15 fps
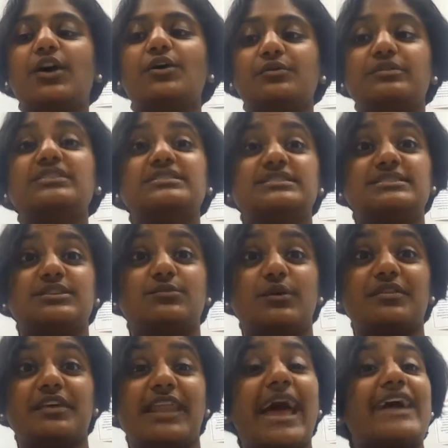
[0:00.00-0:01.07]
oh, this is the
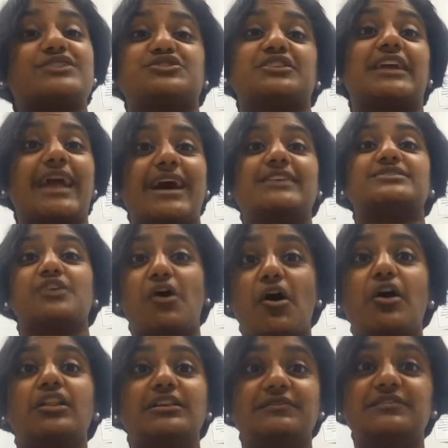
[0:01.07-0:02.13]
one that actually has
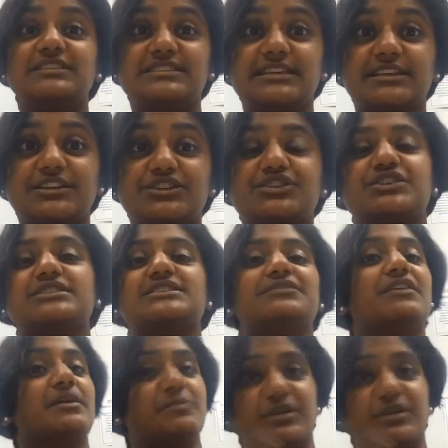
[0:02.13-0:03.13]
all of the signatures of